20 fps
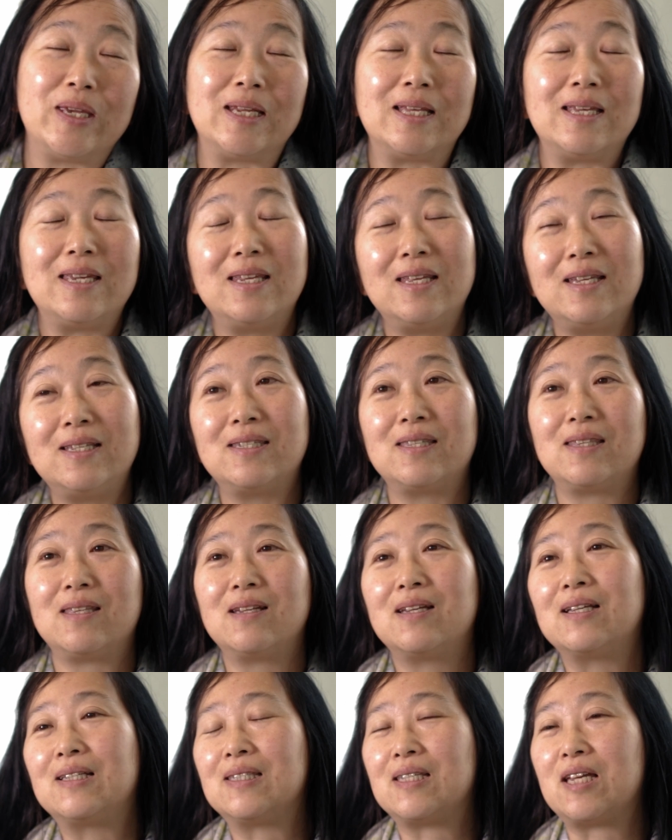It is
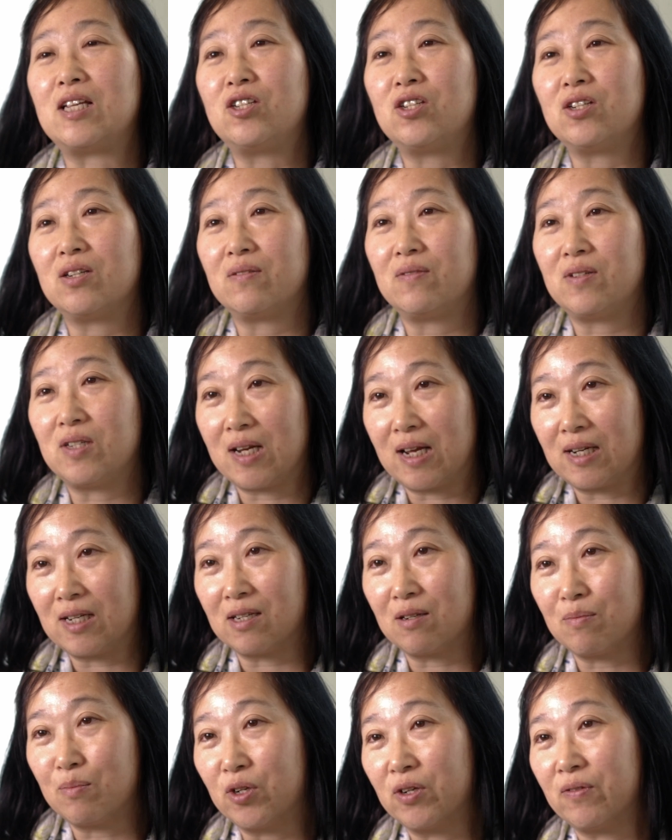an extension of
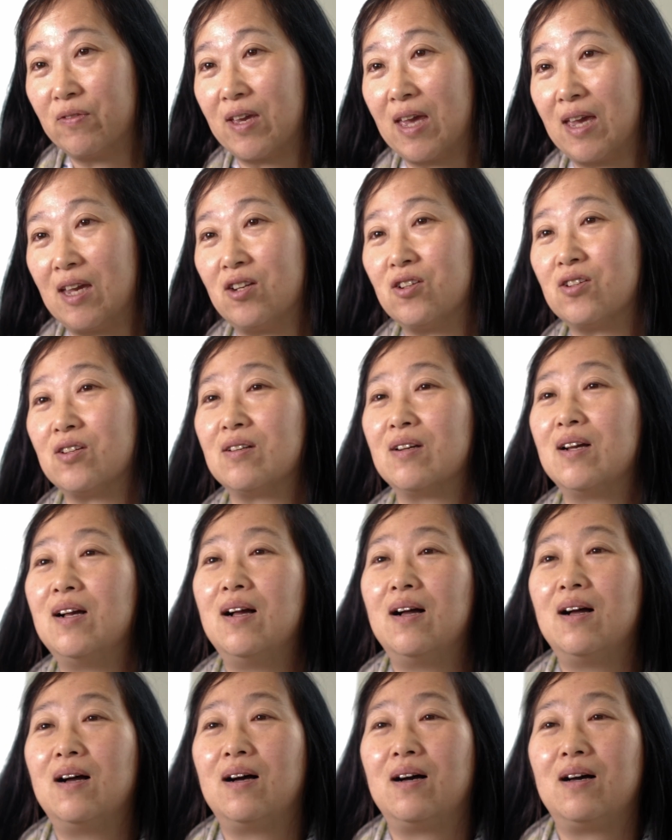genetic modification.
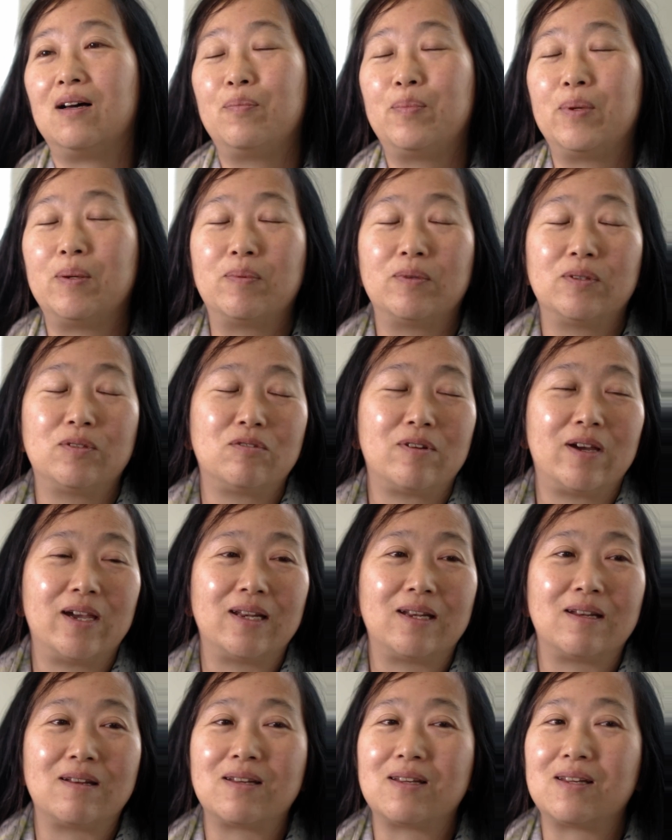People try
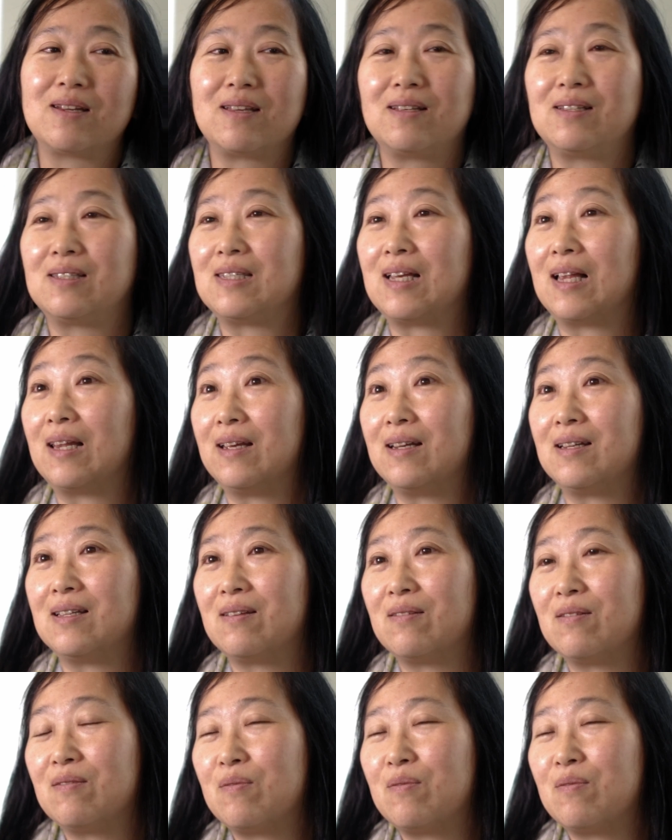and sell it,